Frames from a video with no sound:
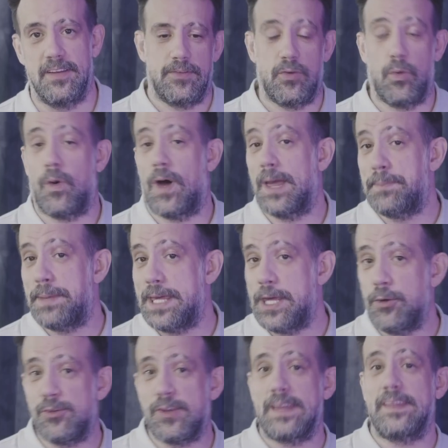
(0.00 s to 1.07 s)
So will I be
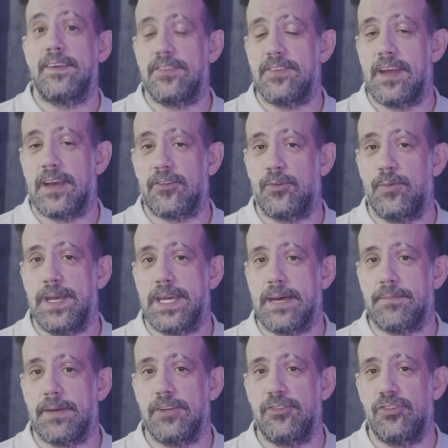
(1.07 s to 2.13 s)
using this next week
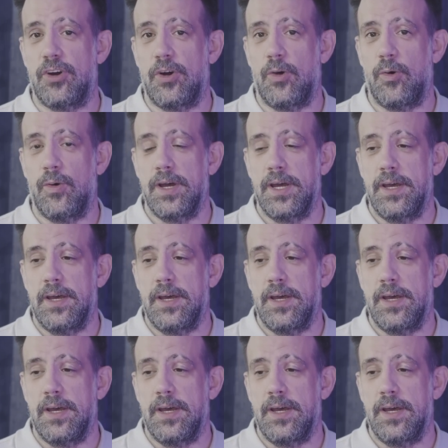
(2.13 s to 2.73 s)
at my show?